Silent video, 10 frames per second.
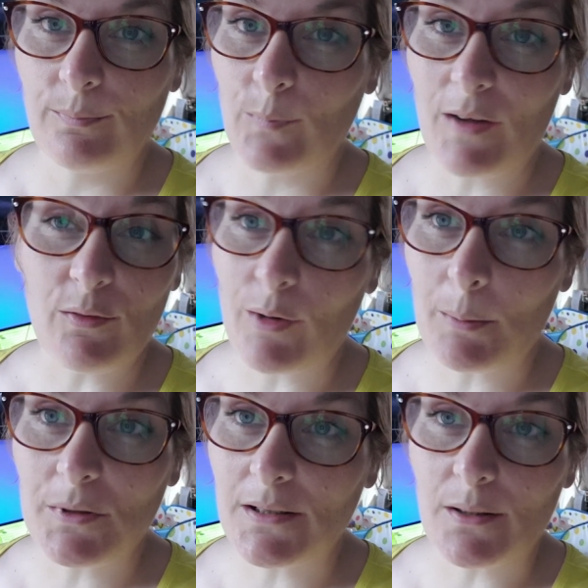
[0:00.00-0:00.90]
haven't
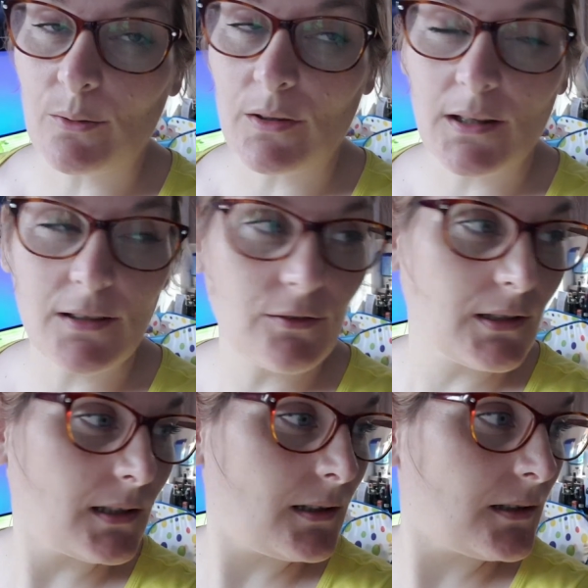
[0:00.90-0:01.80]
wrapped a single thing, it's
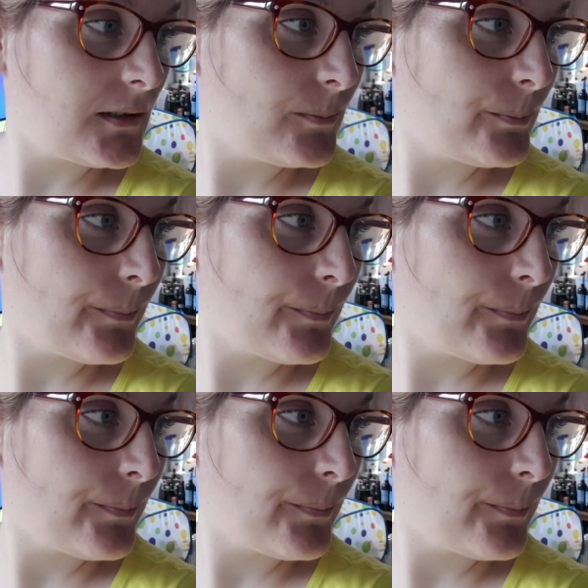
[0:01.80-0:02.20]
ridiculous.